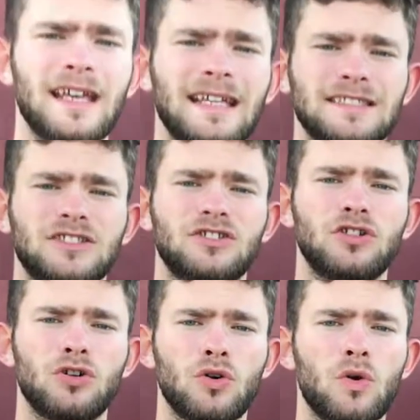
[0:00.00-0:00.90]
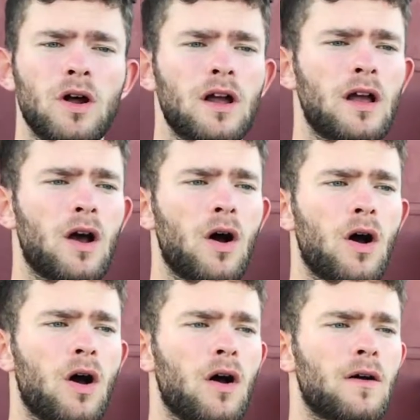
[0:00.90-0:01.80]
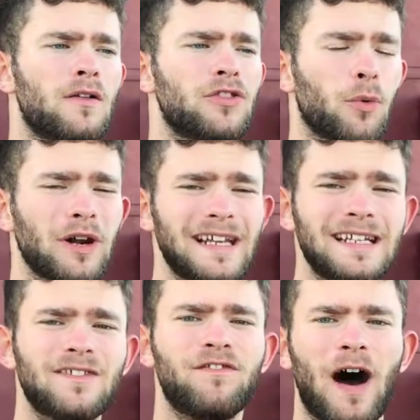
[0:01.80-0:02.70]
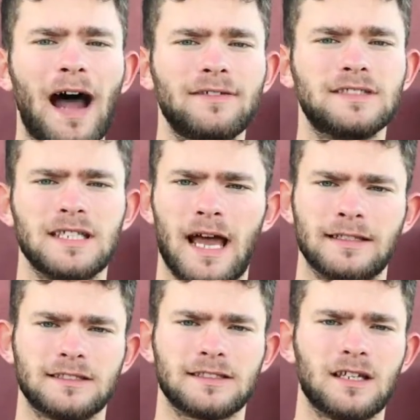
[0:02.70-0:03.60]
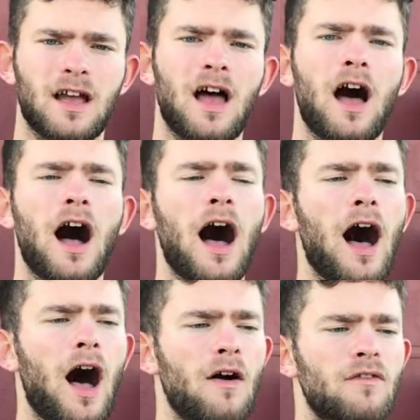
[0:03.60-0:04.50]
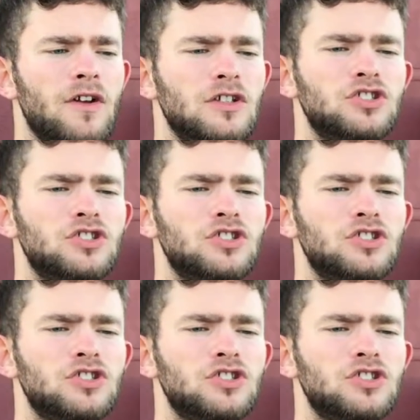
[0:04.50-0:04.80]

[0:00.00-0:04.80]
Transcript: is to do 3 to 5 sets of